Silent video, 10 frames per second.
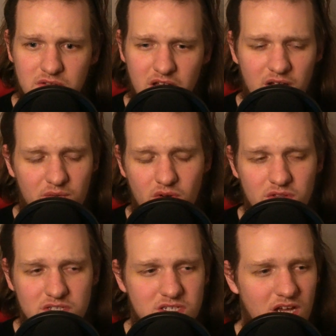have all
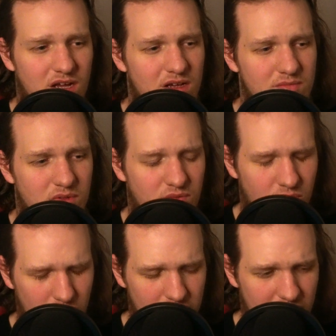this time to
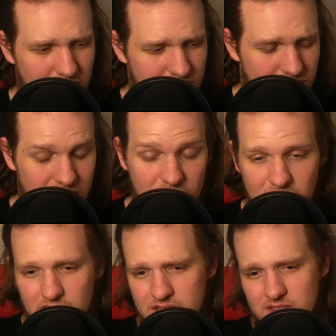fully concentrate
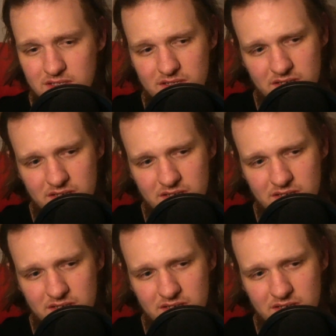on this,